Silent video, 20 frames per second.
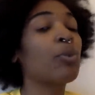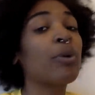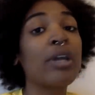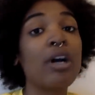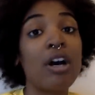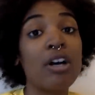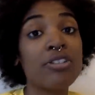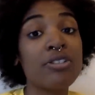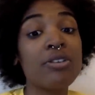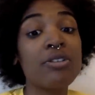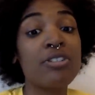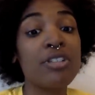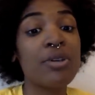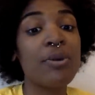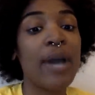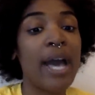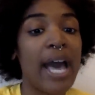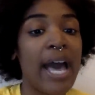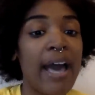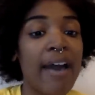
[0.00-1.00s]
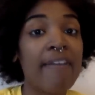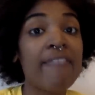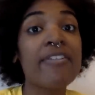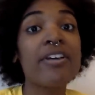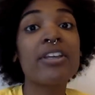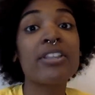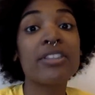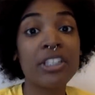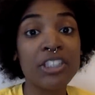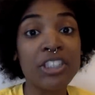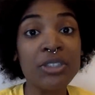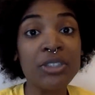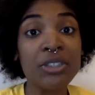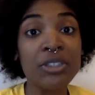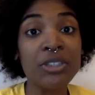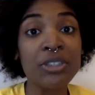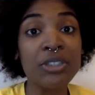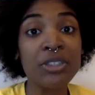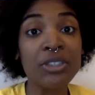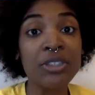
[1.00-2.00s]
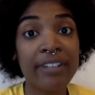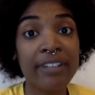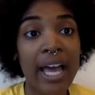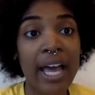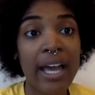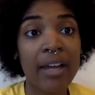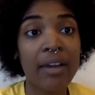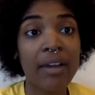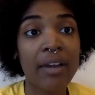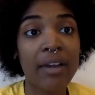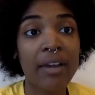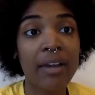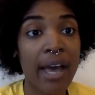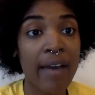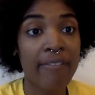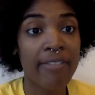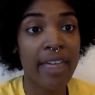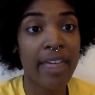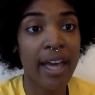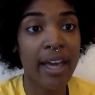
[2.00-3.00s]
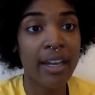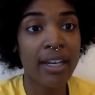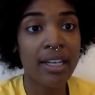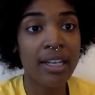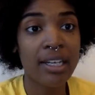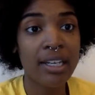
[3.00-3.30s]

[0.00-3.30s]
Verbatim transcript: we also do have the Juneteenth flag. We have that.